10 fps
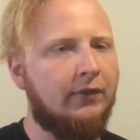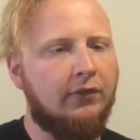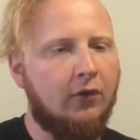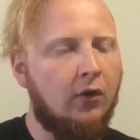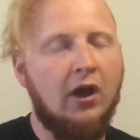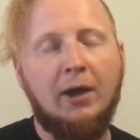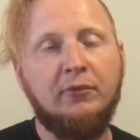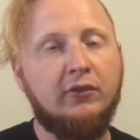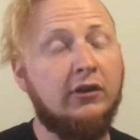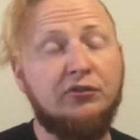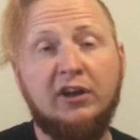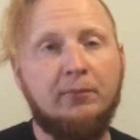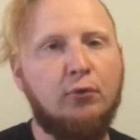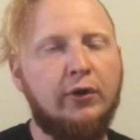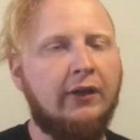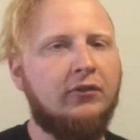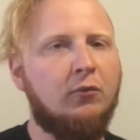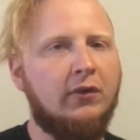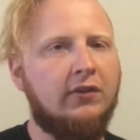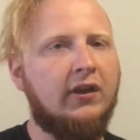so I'm just going to try to point out the
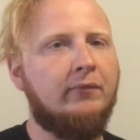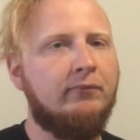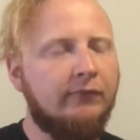ones that I